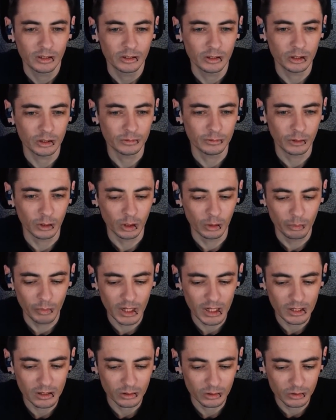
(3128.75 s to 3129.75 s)
You can follow
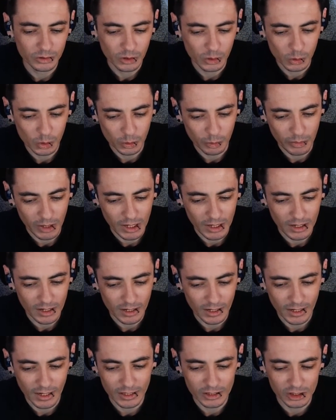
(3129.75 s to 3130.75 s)
me on social
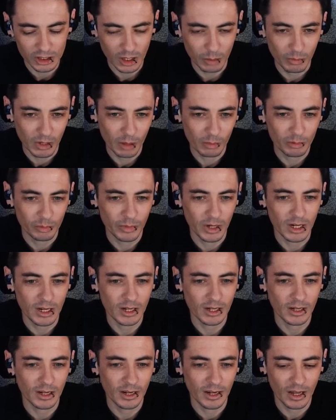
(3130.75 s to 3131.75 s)
media at JamieApps
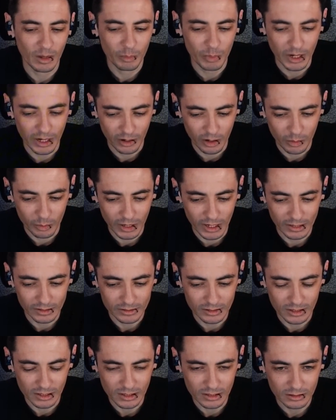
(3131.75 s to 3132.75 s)
Media and at Pario
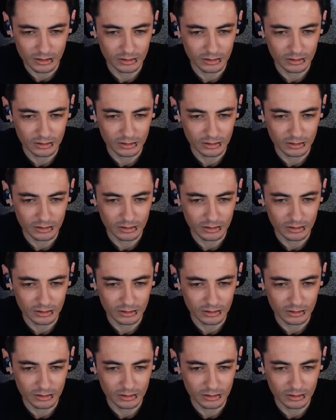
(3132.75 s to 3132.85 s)
Magazine.